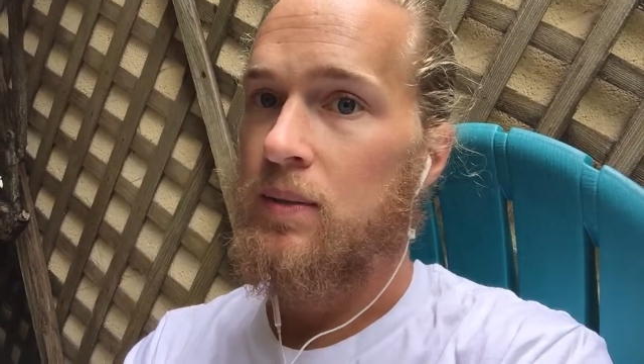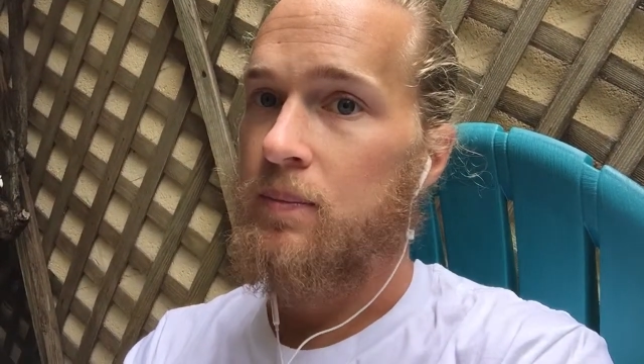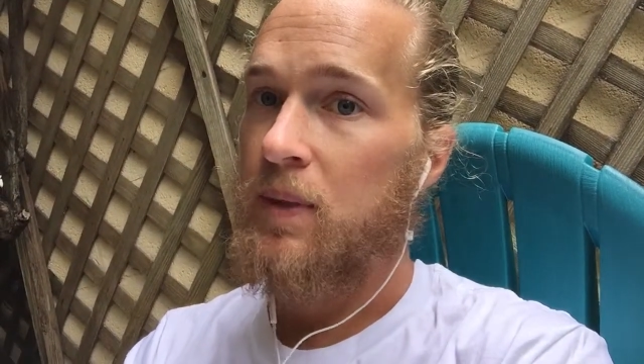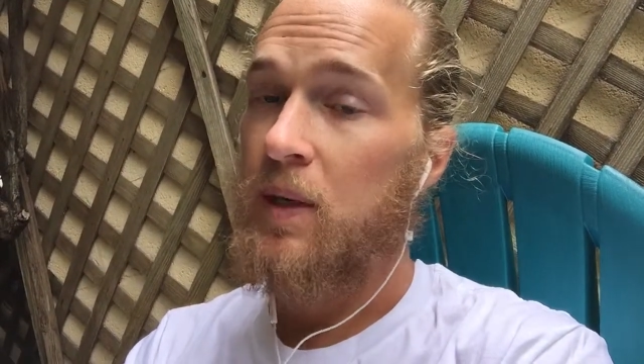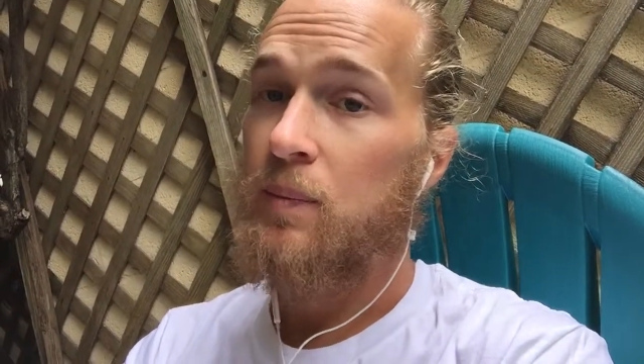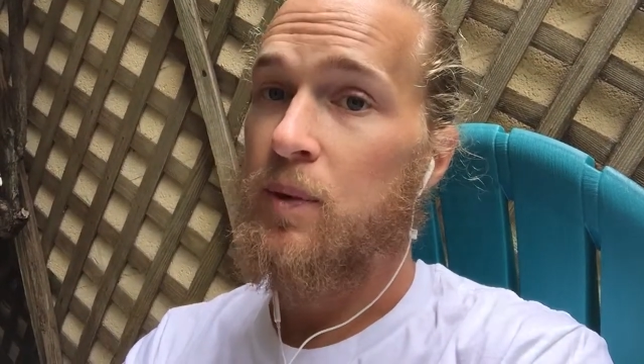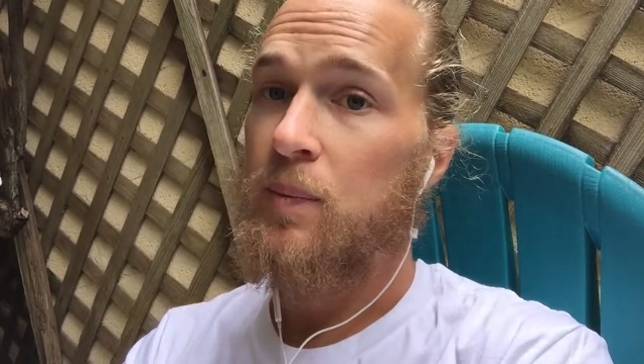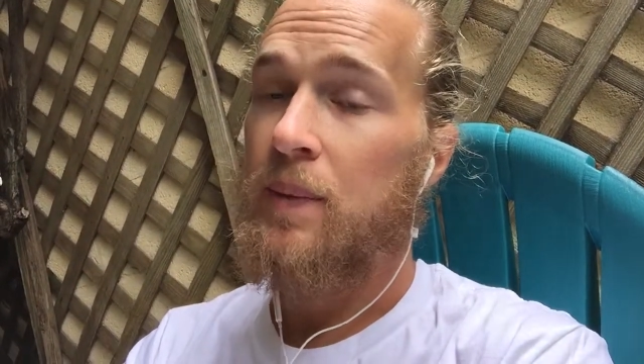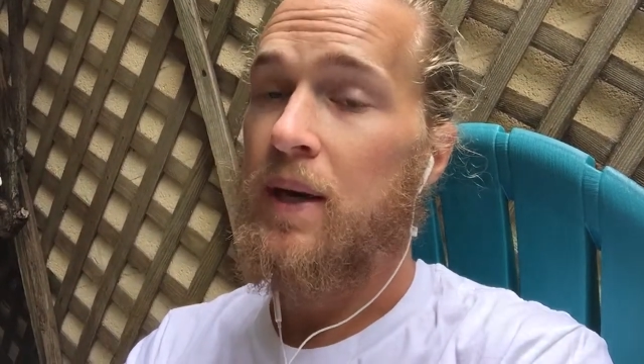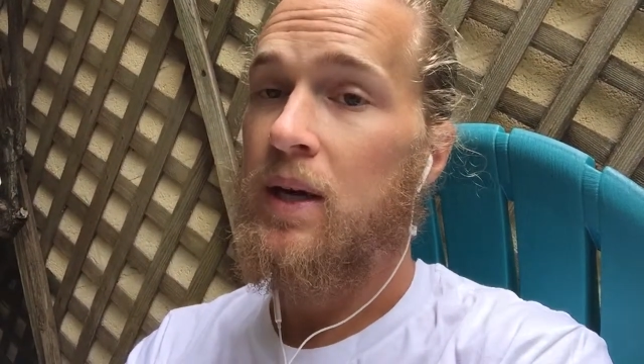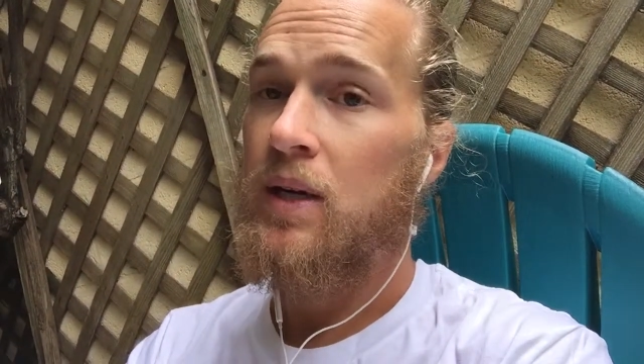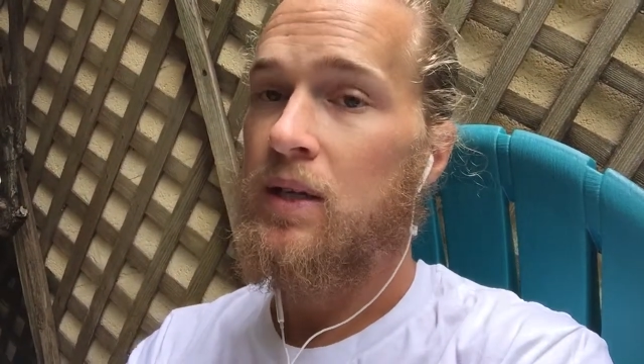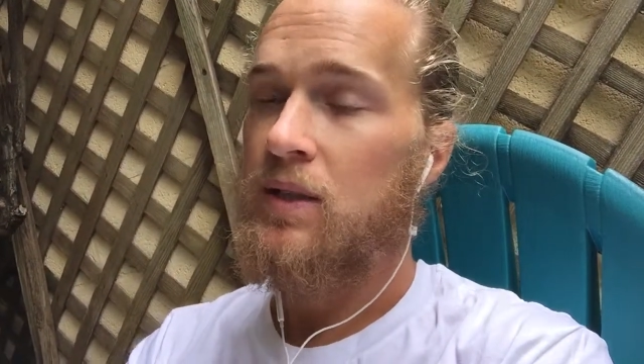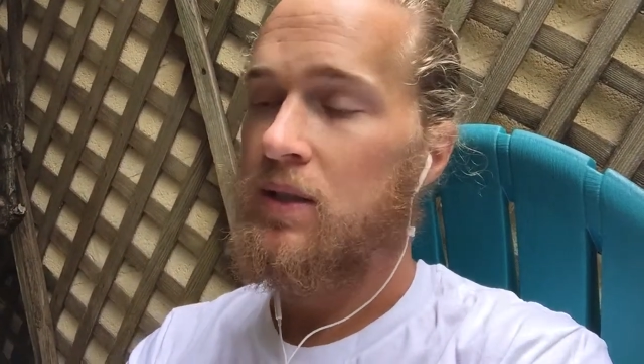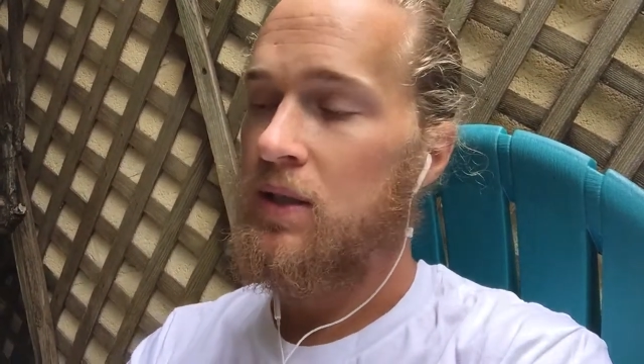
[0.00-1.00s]
Being
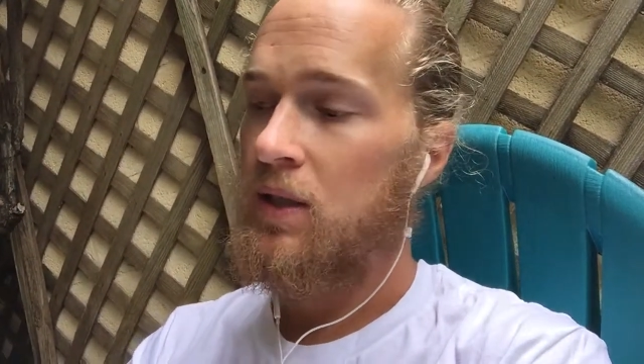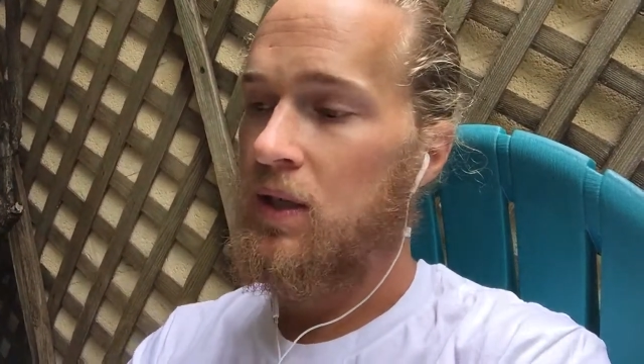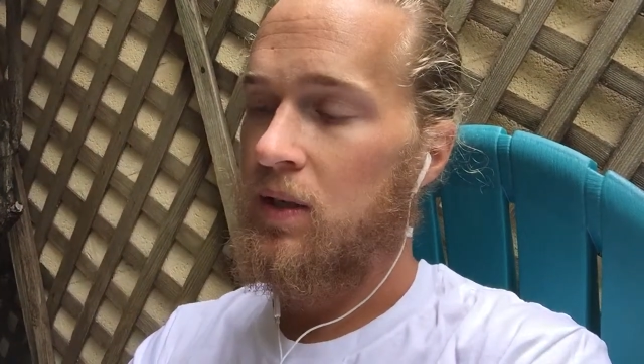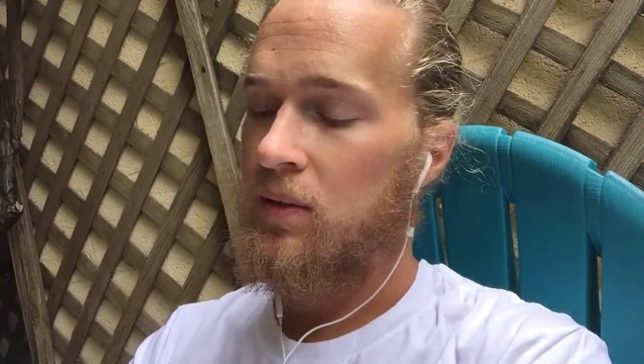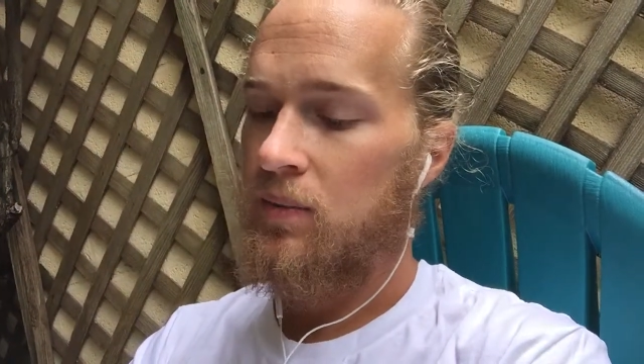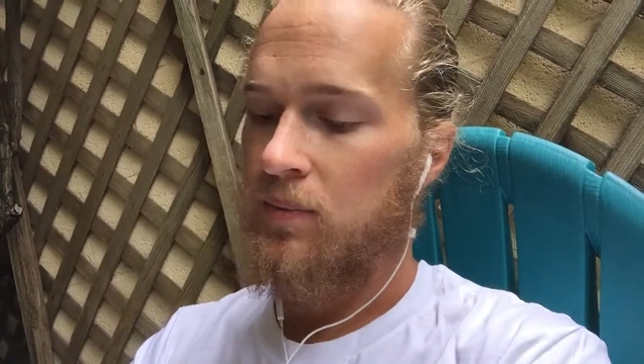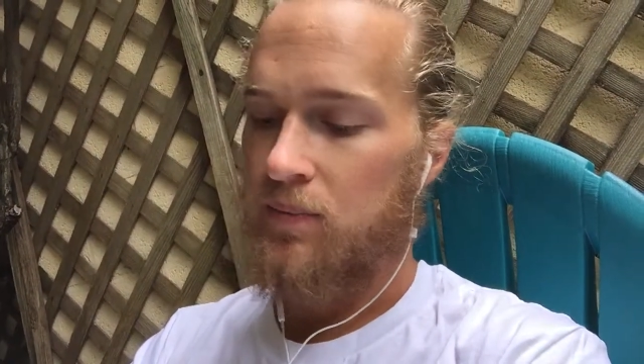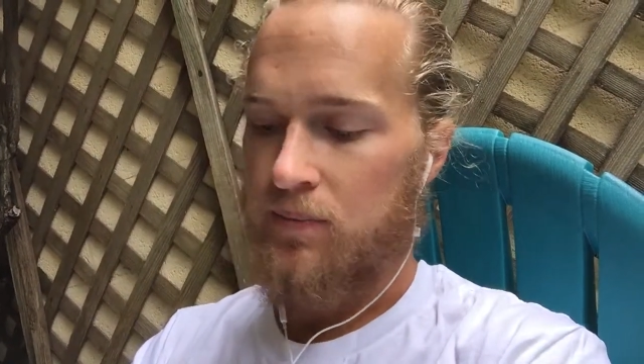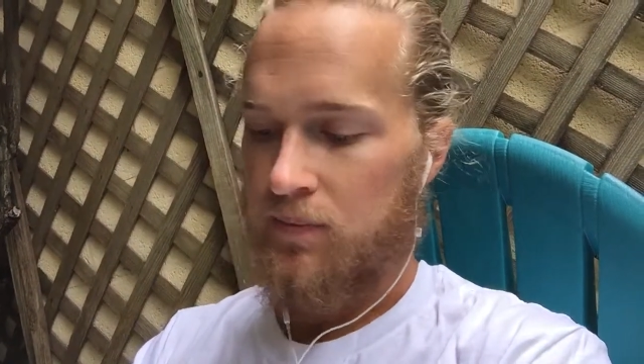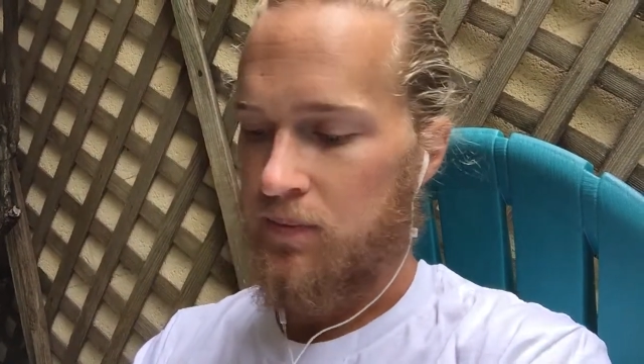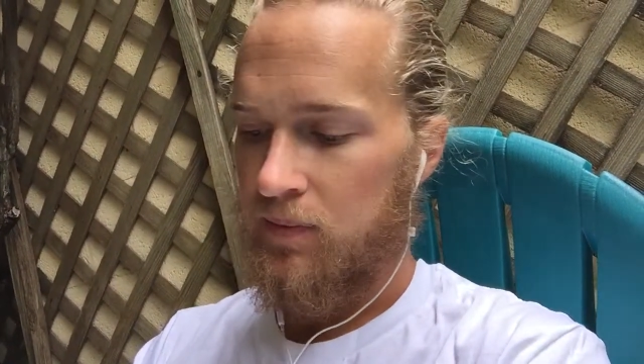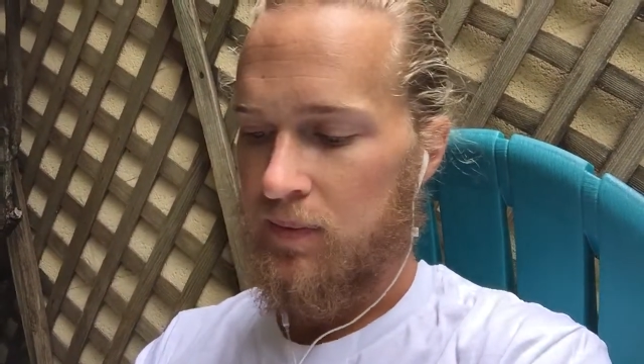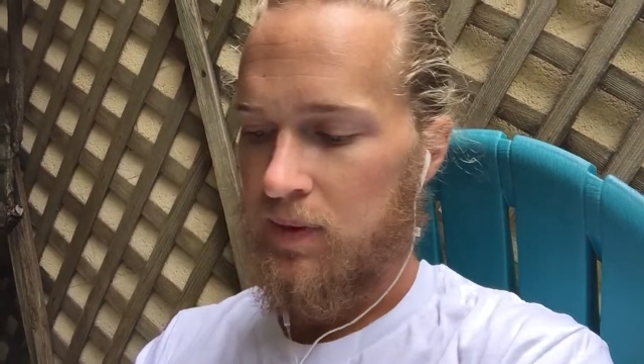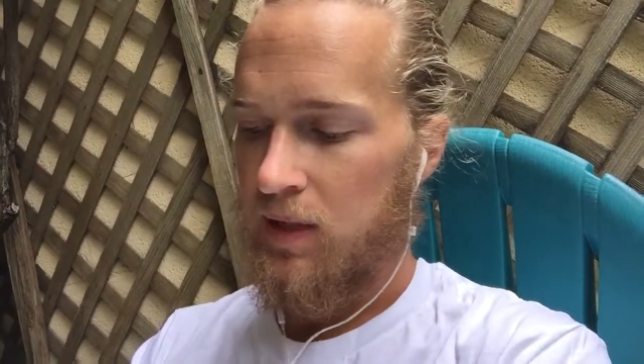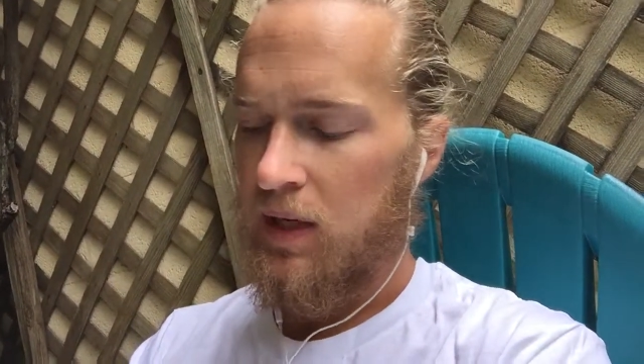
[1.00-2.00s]
prepared, you know,
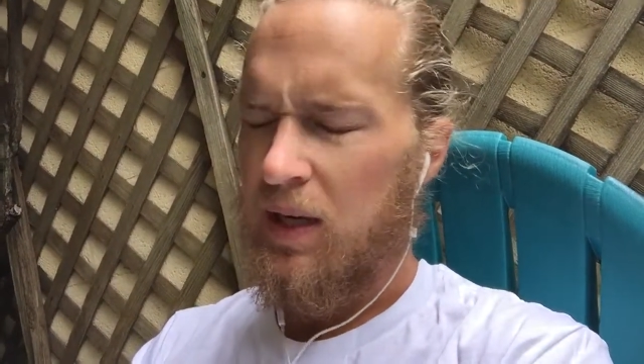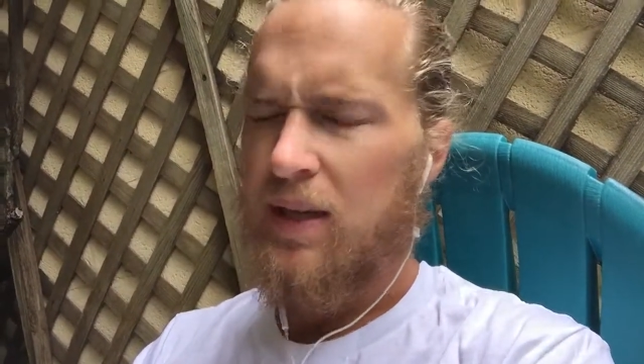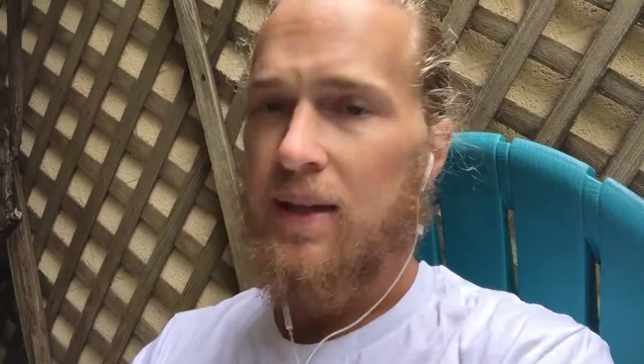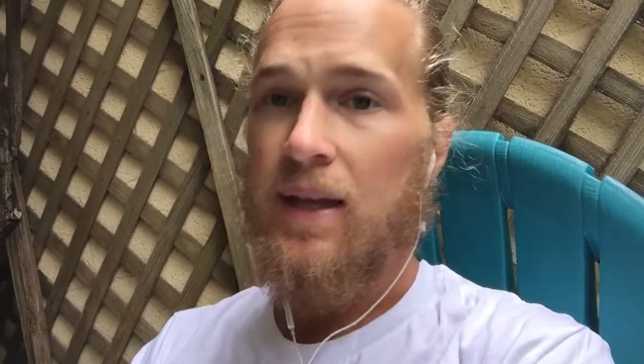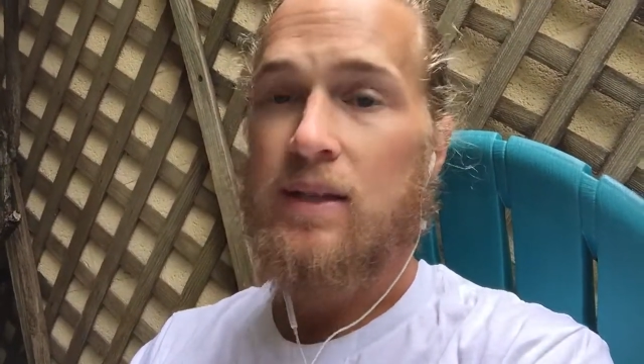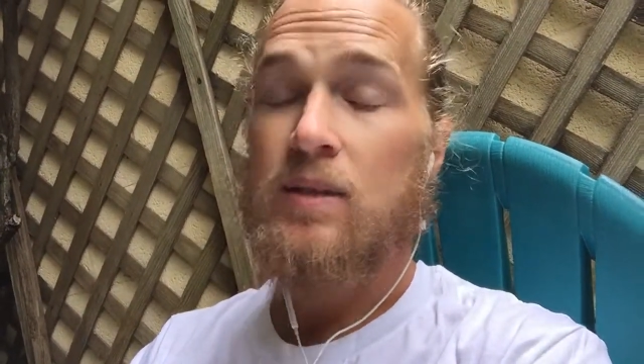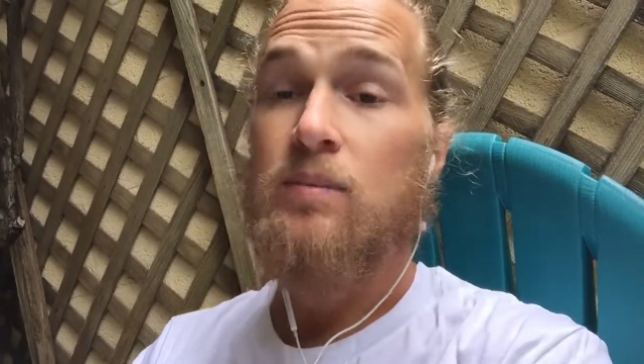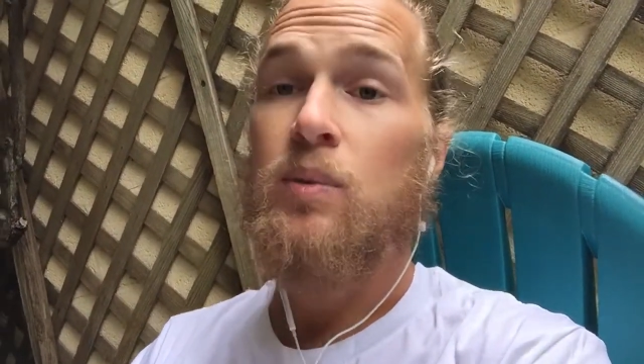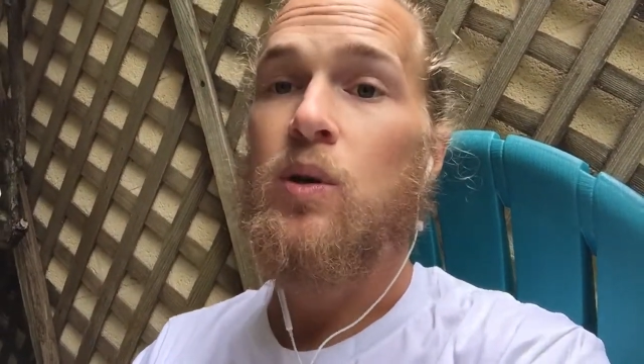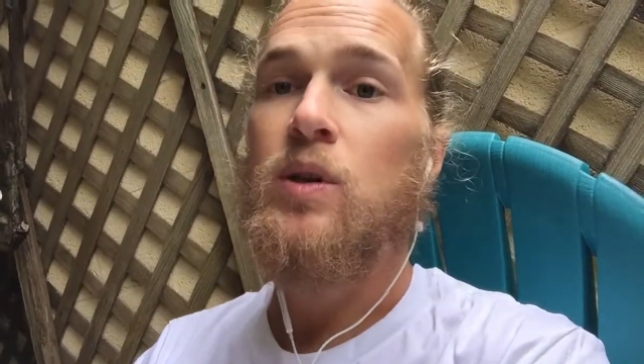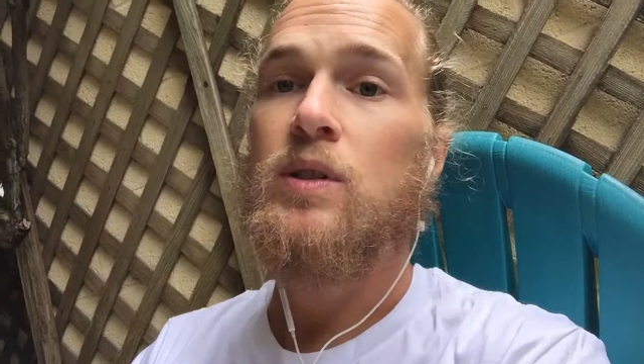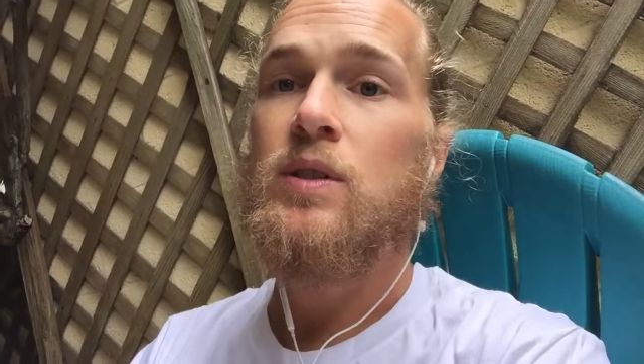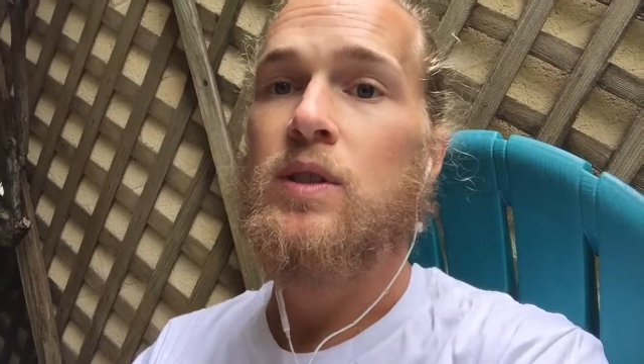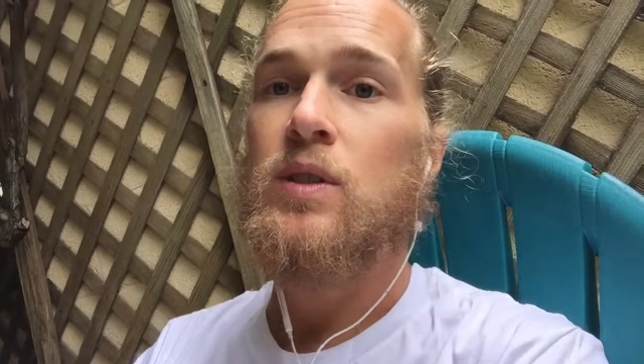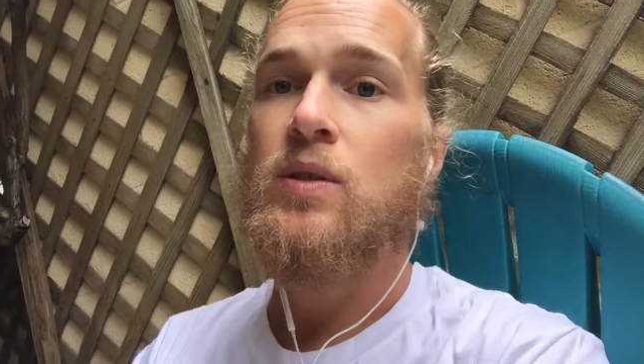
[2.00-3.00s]
that's
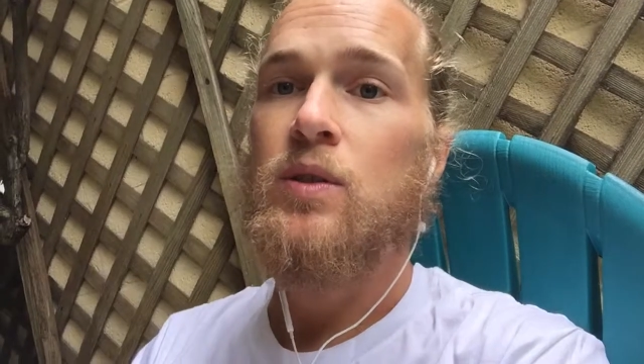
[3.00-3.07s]
important too.